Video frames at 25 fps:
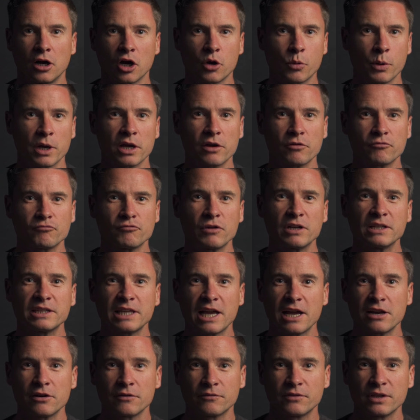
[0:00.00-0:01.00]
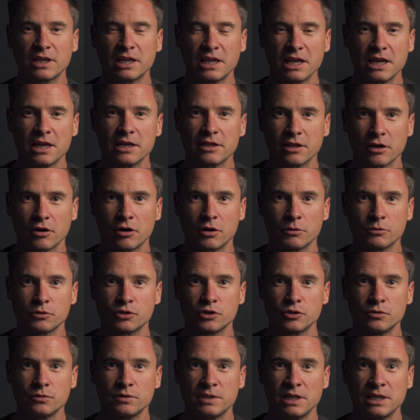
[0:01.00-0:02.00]
A quick rundown of the gear that I
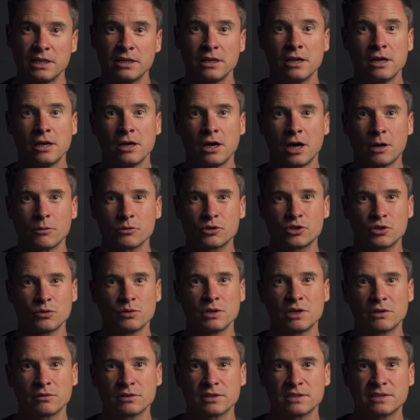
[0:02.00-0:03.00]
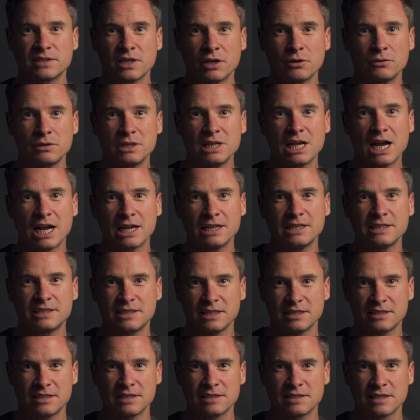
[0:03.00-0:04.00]
was using. I was shooting on the Sony
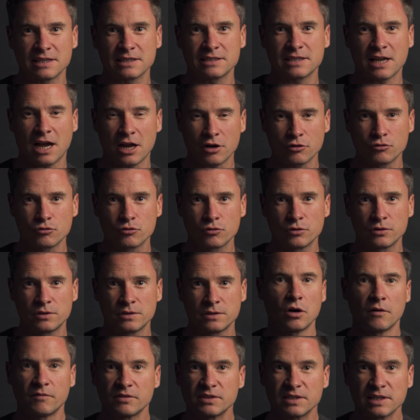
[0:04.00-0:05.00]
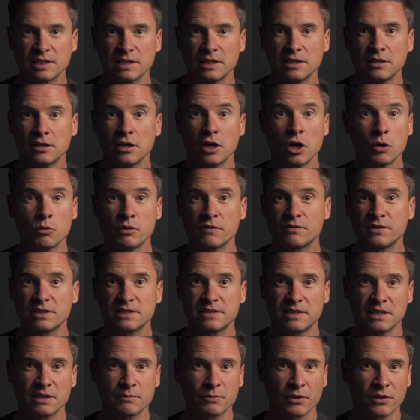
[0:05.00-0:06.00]
A6600, obviously with the
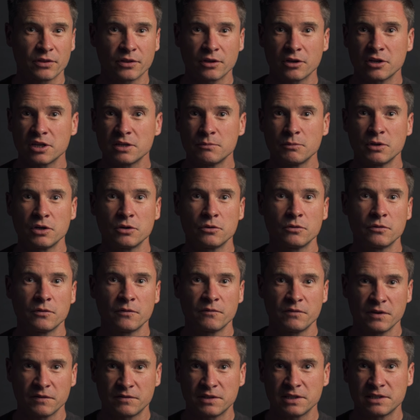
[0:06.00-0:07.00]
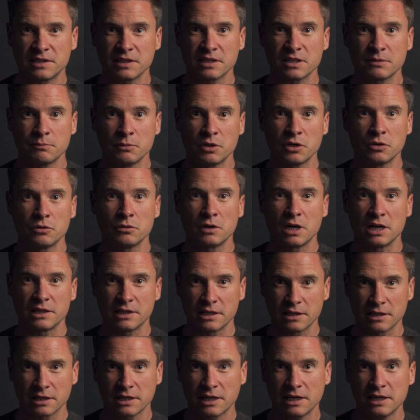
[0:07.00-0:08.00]
Sigma 30mm, 56mm, and
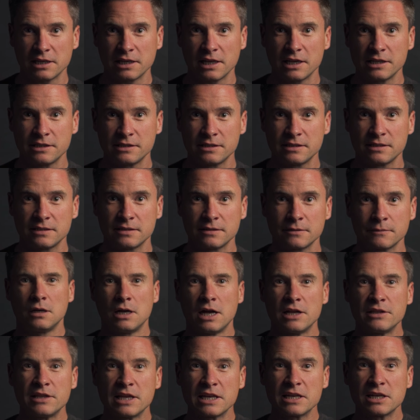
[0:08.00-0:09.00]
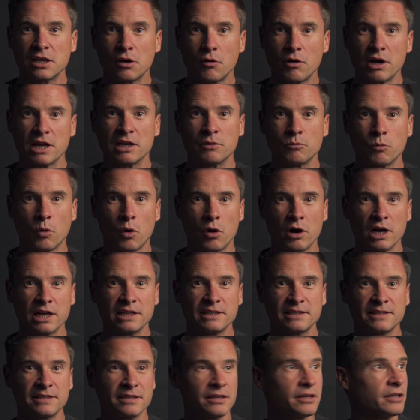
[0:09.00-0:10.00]
then the kit lens. And then lighting
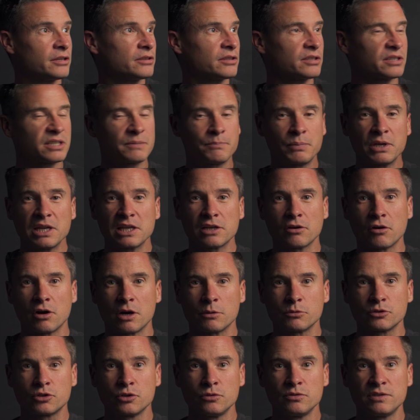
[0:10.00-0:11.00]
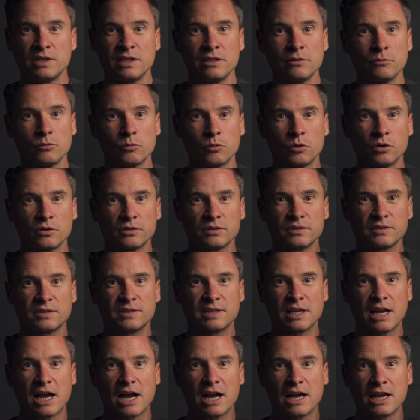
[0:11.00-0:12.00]
wise, the speed light I was using
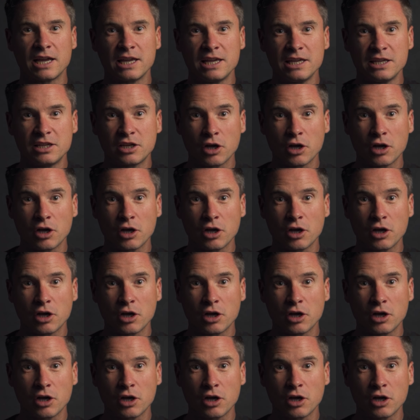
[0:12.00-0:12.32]
was a